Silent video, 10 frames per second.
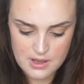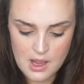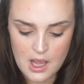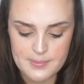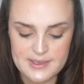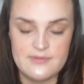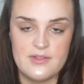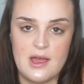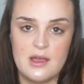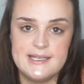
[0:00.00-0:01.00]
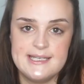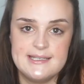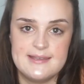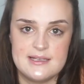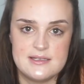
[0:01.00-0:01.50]
I believe that I
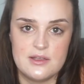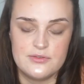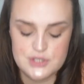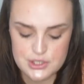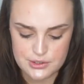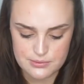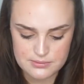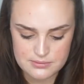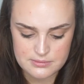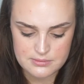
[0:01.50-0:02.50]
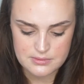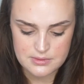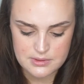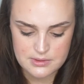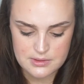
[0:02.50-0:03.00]
needed that stuff too,
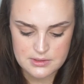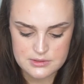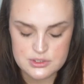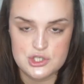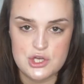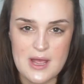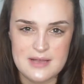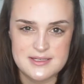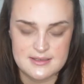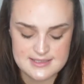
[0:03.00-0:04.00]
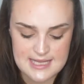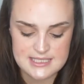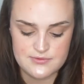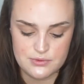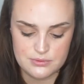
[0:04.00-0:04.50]
to show how
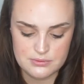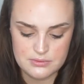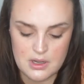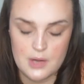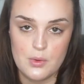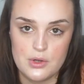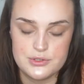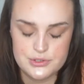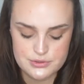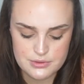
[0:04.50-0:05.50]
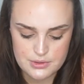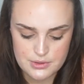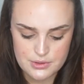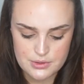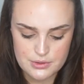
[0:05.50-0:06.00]
successful I was,
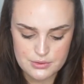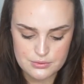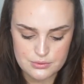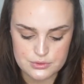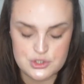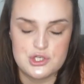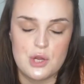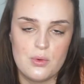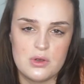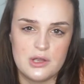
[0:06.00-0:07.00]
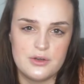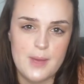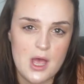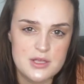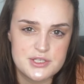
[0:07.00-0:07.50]
or to show what kind of
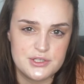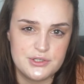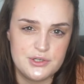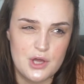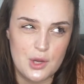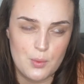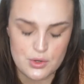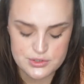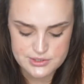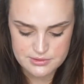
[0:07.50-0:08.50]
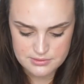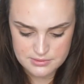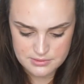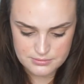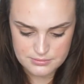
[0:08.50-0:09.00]
person I was.
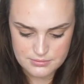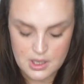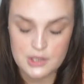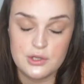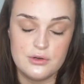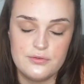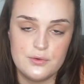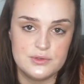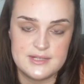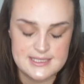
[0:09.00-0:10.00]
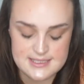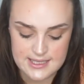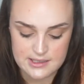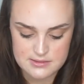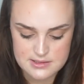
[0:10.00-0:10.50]
I couldn't afford these
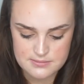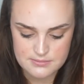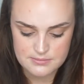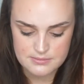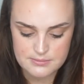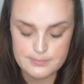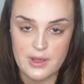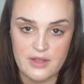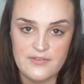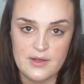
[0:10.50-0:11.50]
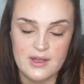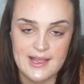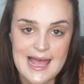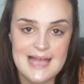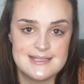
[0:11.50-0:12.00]
things, but I felt like I
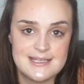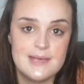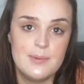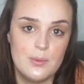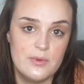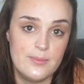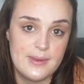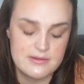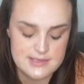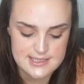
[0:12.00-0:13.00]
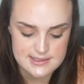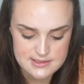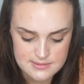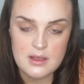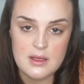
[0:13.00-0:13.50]
had to keep up with
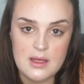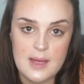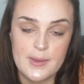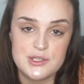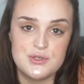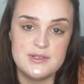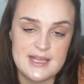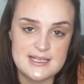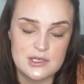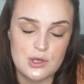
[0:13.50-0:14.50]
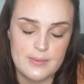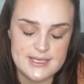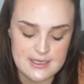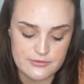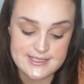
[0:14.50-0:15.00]
appearances. And by doing this, I got
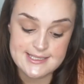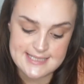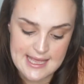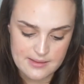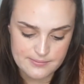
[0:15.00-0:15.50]
myself into debt,